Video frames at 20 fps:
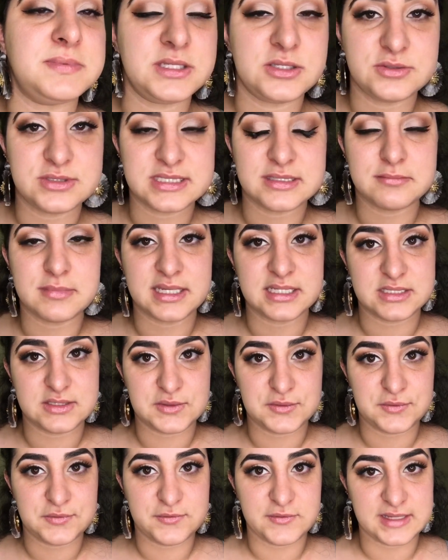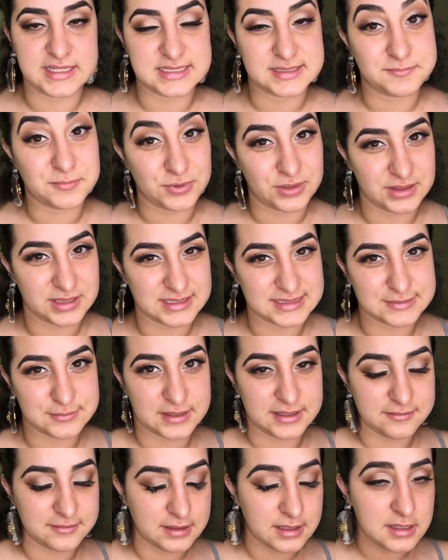be using my Too Faced Born This
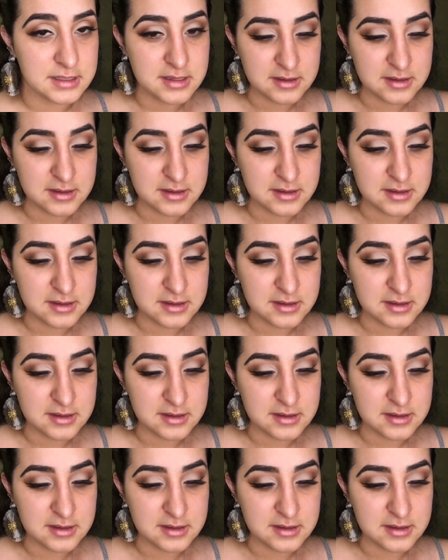Way